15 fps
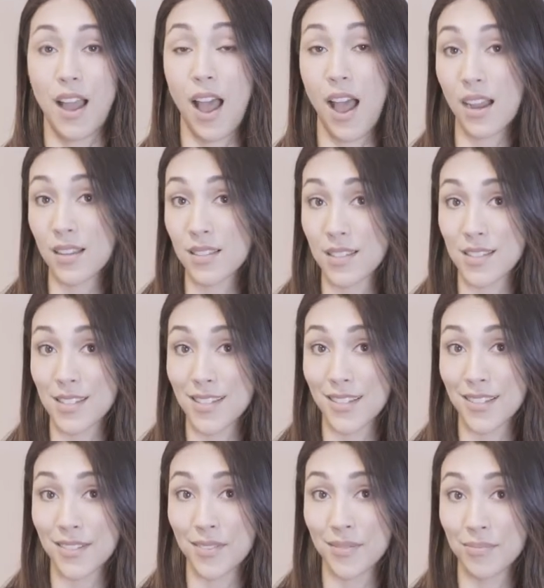
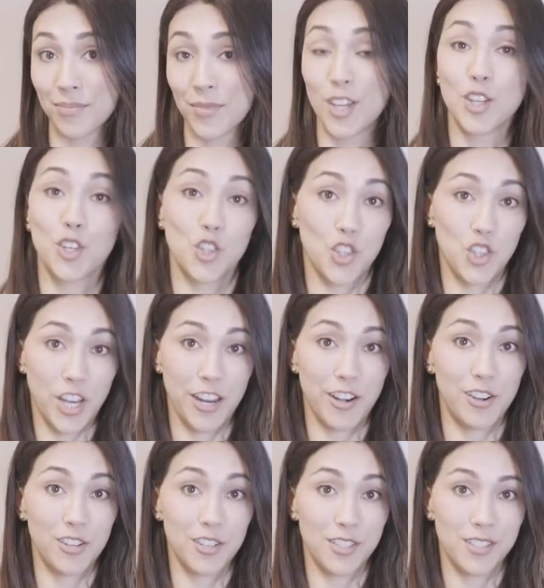Aktien,
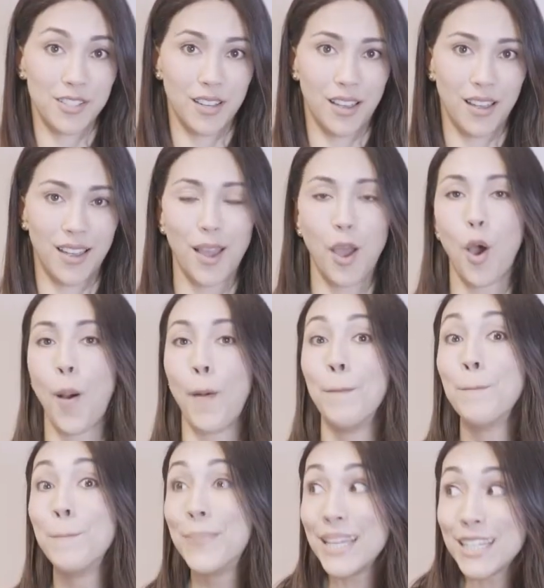shares,
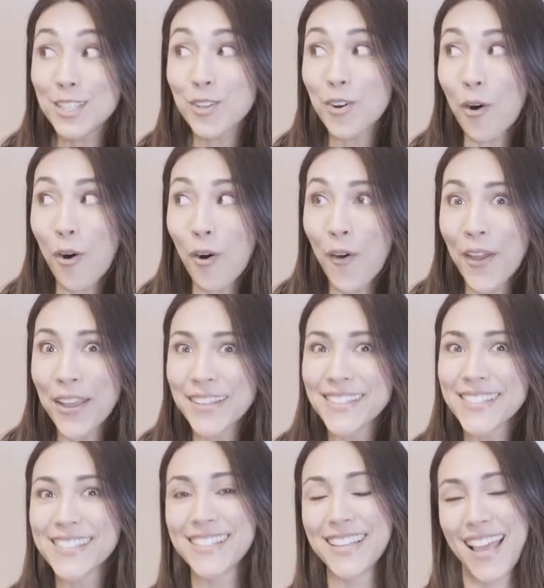
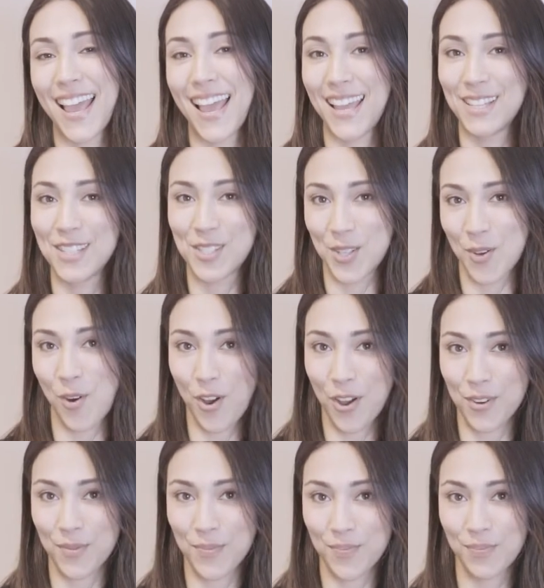bitcoins, and so
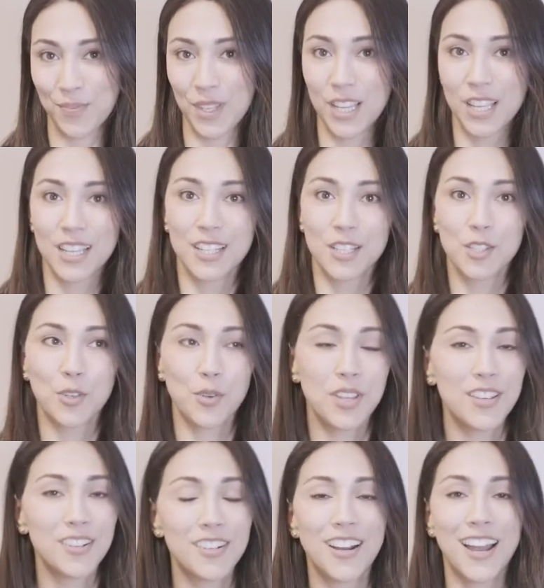on. So
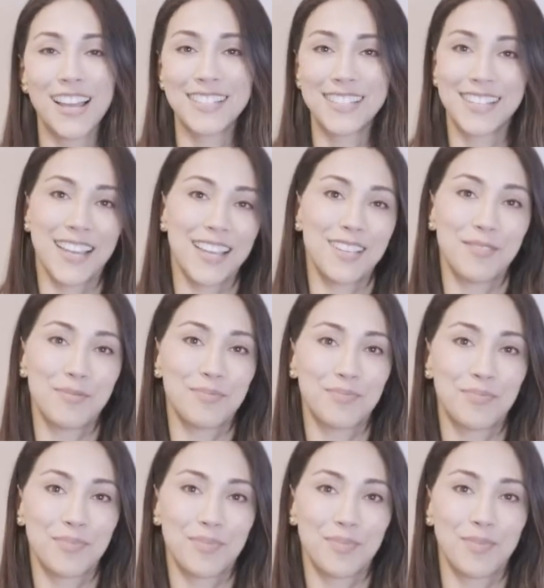here I say,
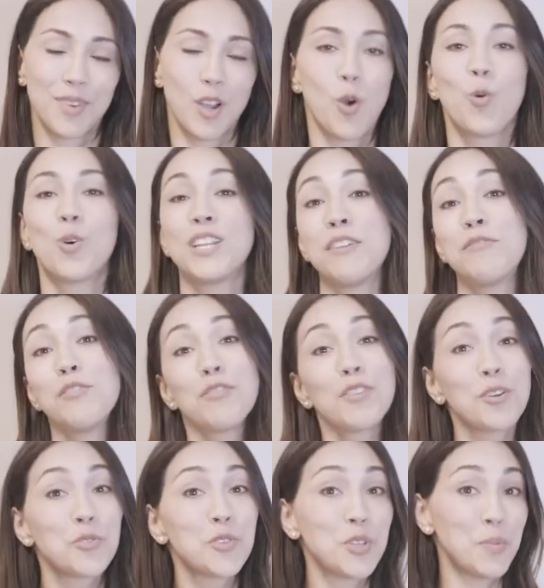whatever
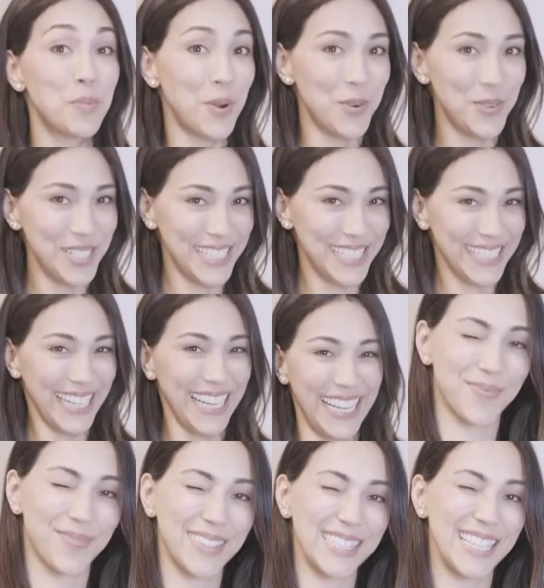floats your boat.
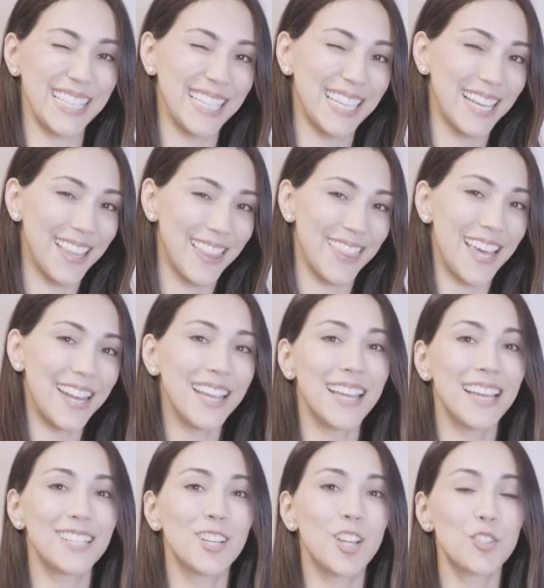Then I
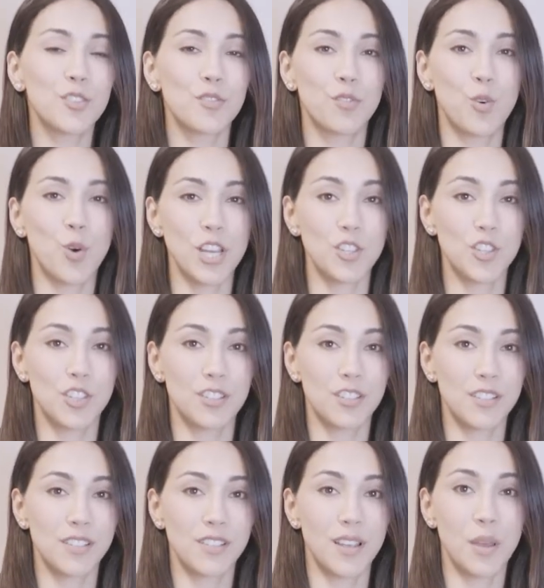get a lot of
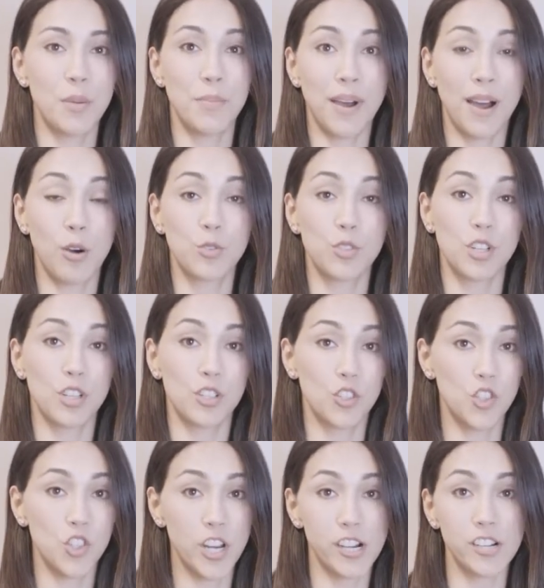questions about
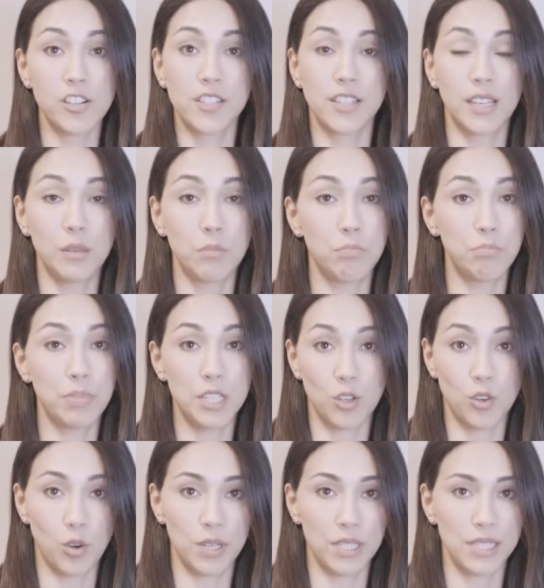shares in
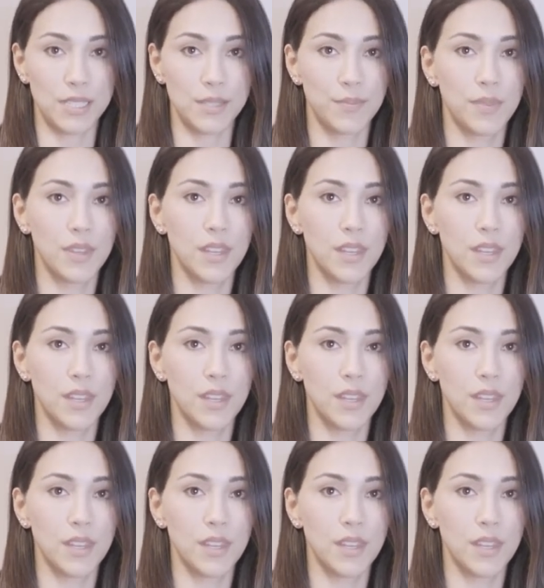bitcoins.